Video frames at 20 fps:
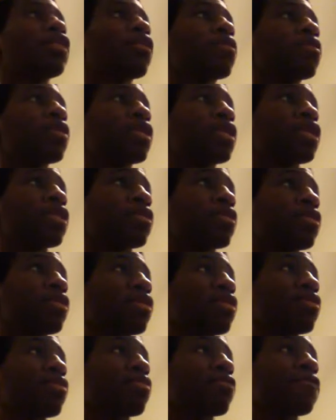So I'm just
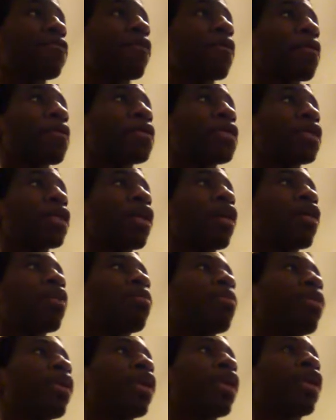focusing
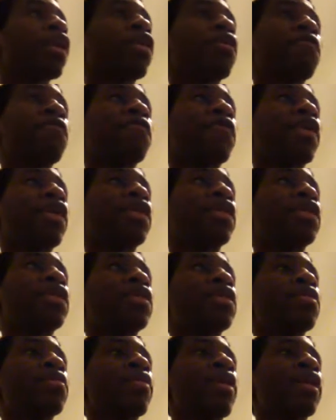on being a good
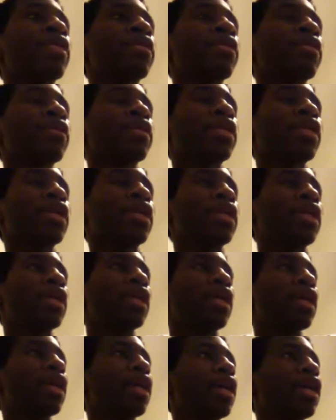friend rather than
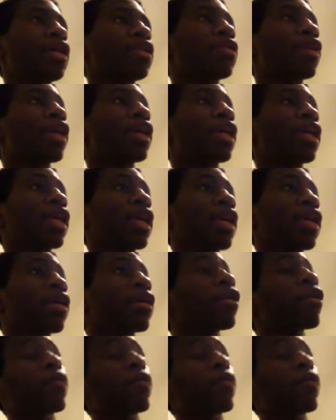trying to get a